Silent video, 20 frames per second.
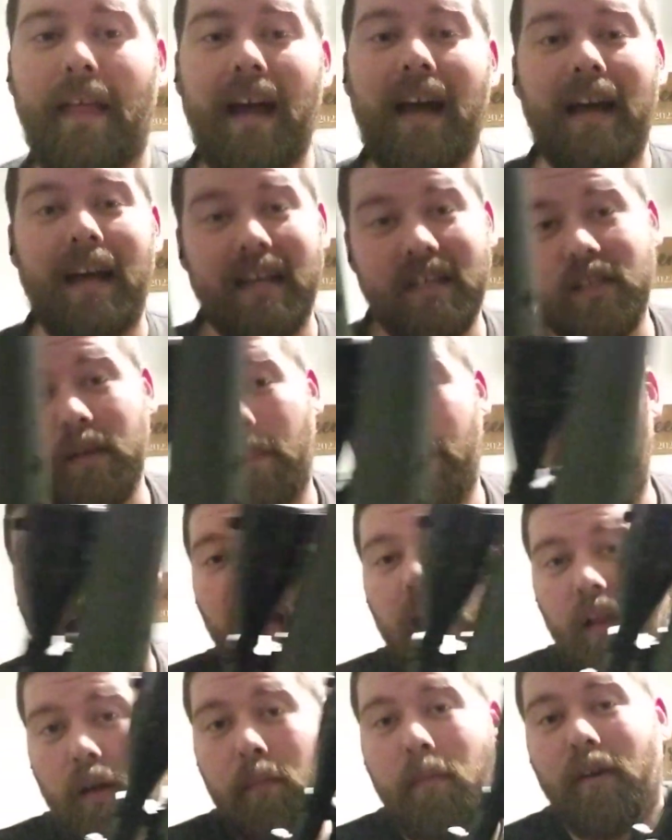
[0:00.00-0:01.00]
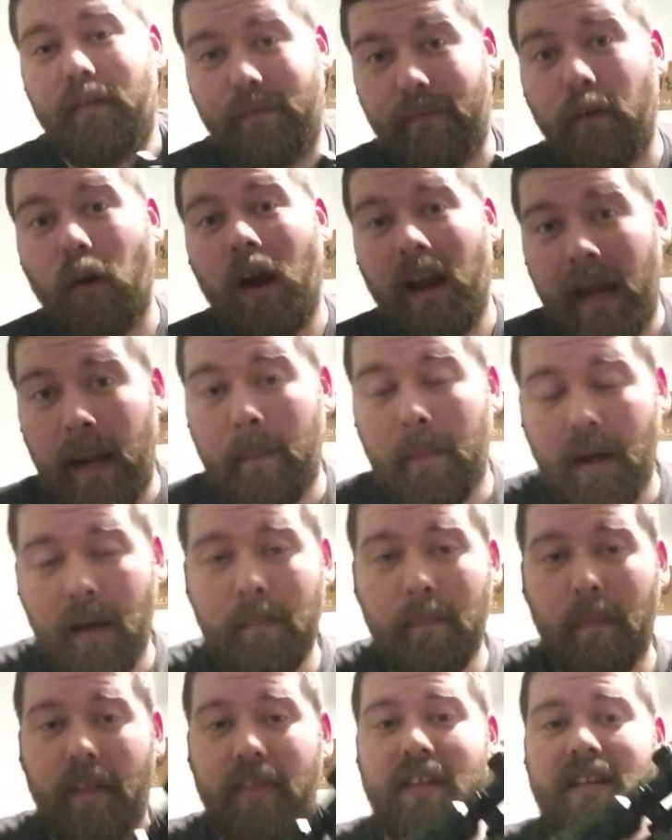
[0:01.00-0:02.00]
That's a polymer frame.
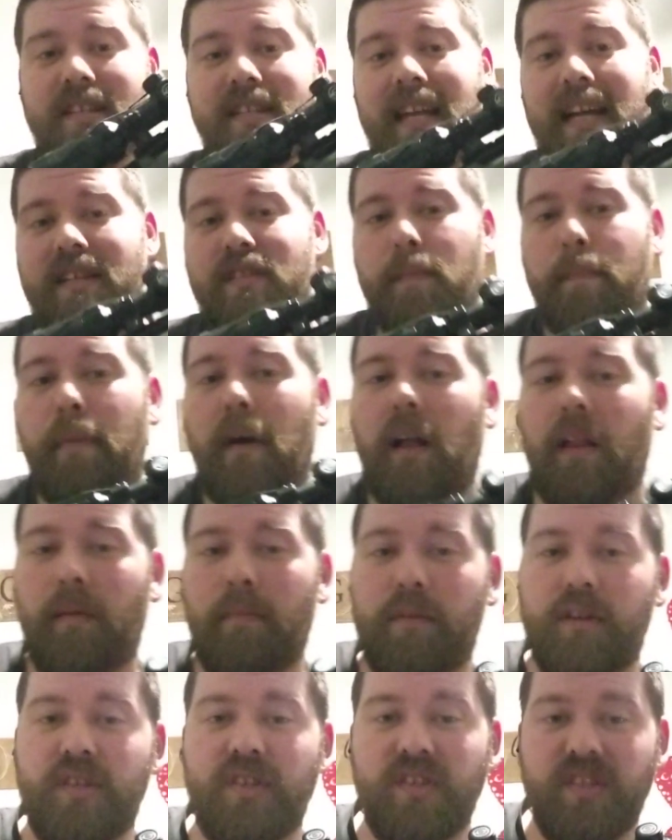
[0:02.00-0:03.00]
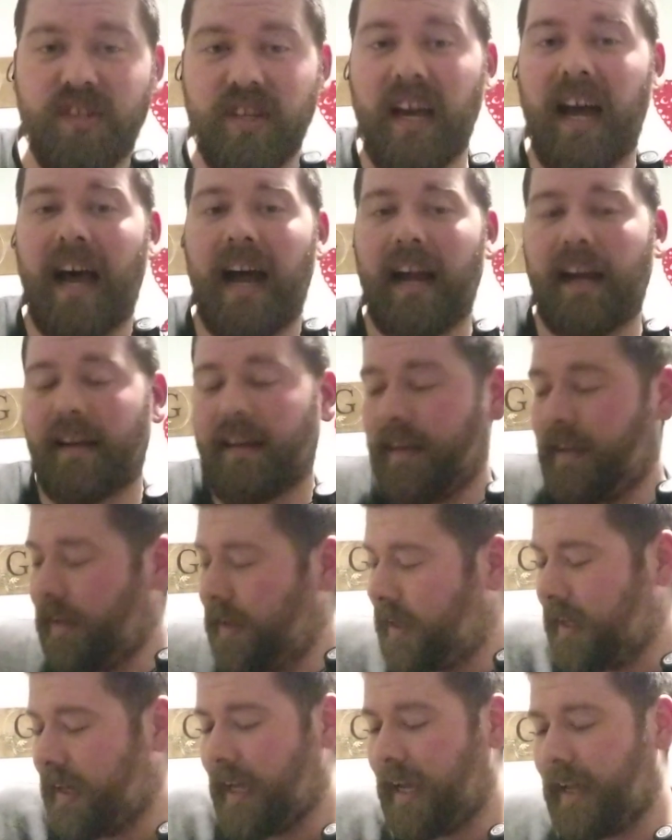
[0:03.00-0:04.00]
But this has a polymer stock,
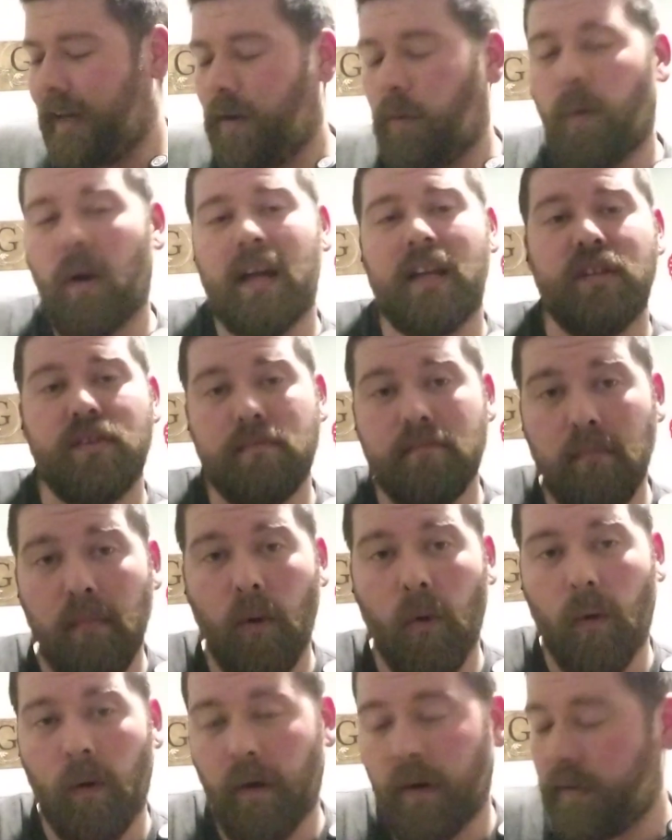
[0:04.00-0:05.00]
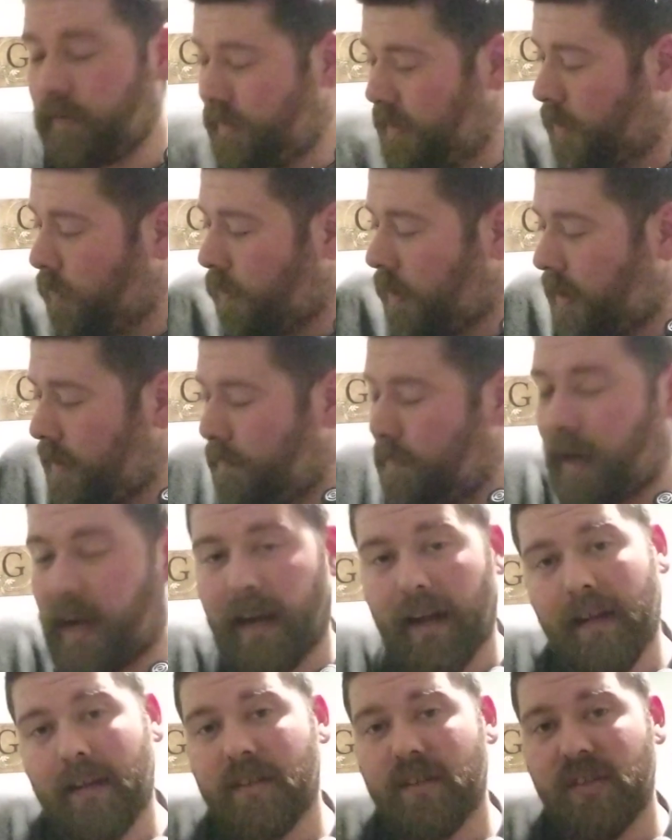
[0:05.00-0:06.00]
and it weighs more than what
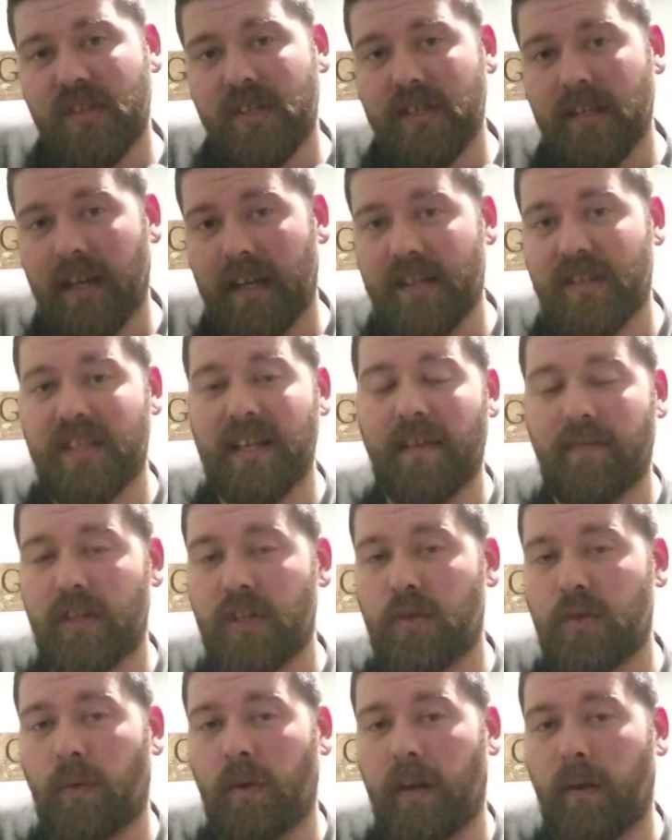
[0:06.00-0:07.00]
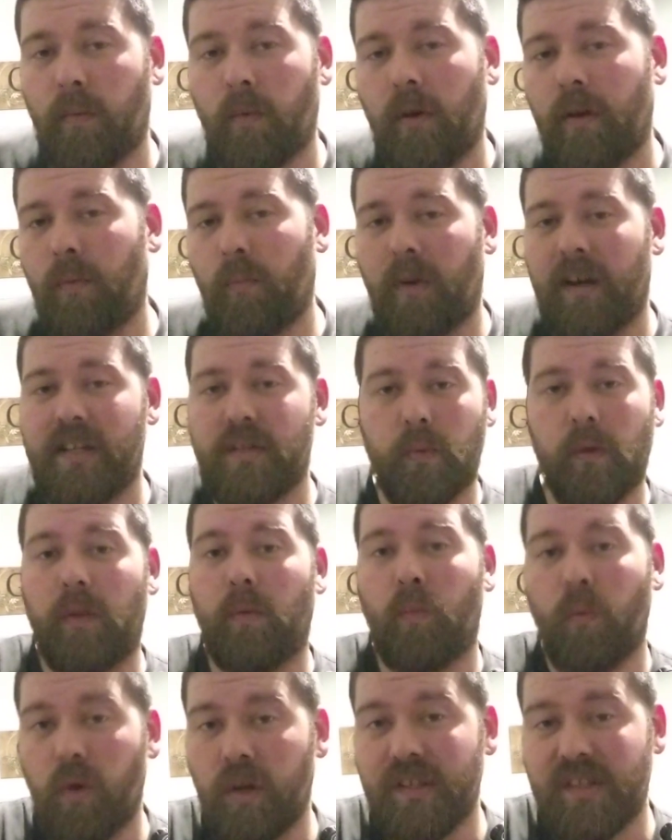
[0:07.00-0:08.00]
my 721 weighs with
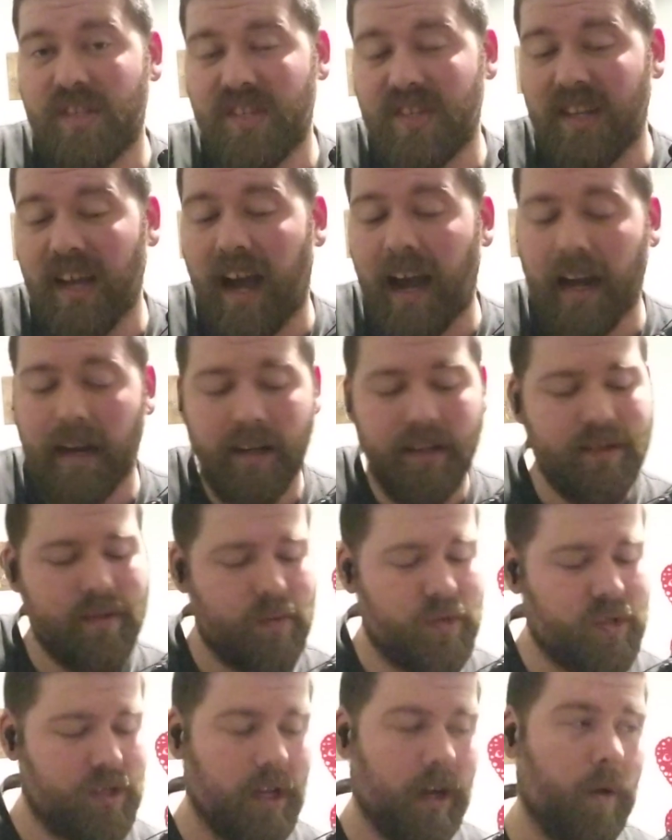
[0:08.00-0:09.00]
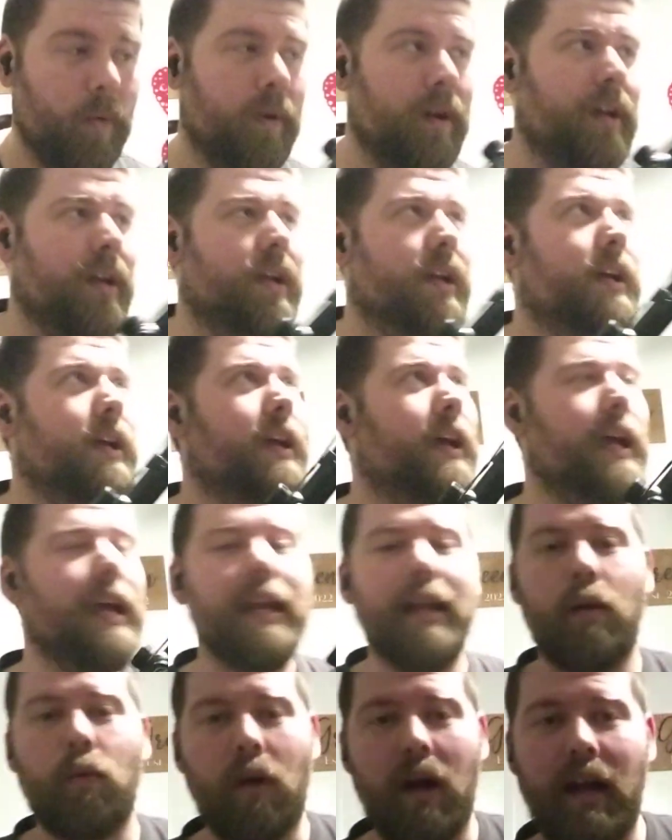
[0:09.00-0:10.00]
a wood stock. So,
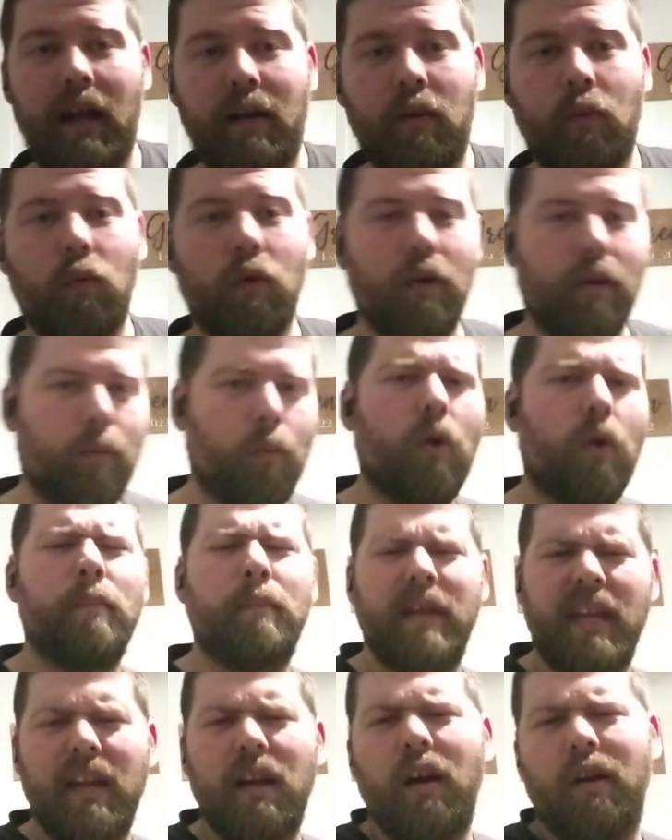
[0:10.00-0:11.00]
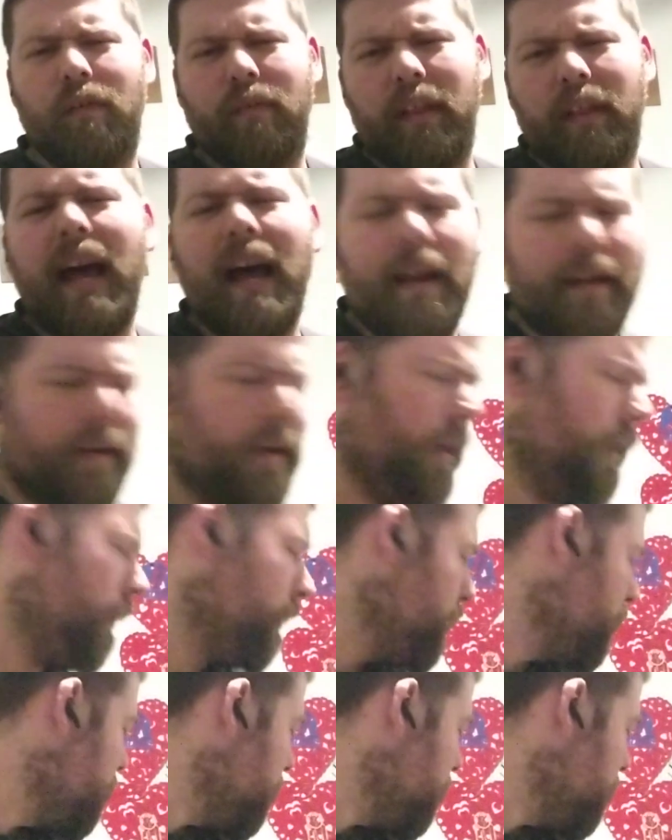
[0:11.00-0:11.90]
anyway, we'll be over that now.